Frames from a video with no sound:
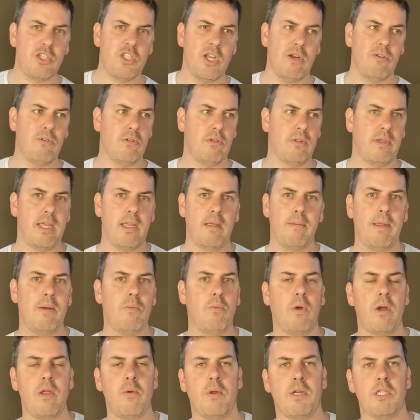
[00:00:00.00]
Generally, I mean,
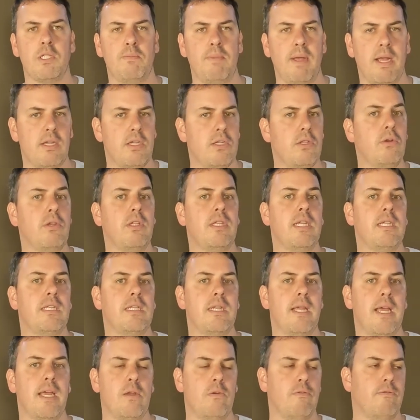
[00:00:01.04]
what do you want to spend? You look at the
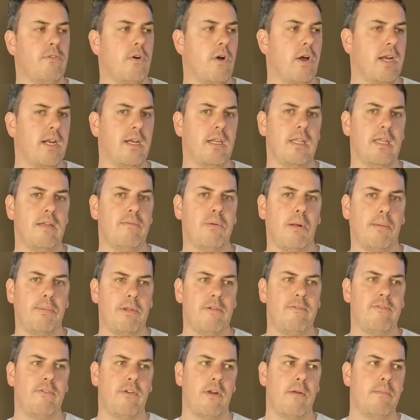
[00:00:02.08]
internet, you'll find anything probably
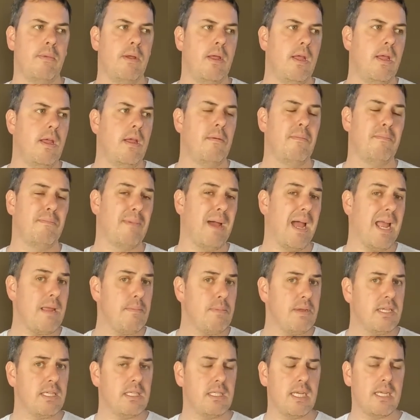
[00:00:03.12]
from
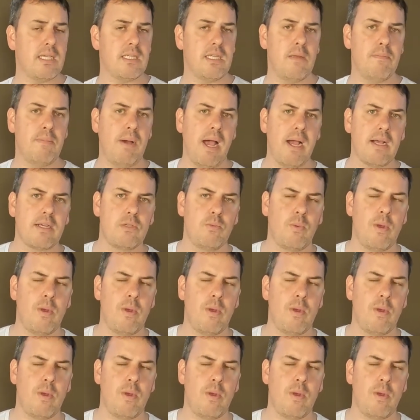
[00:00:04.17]
maybe $60.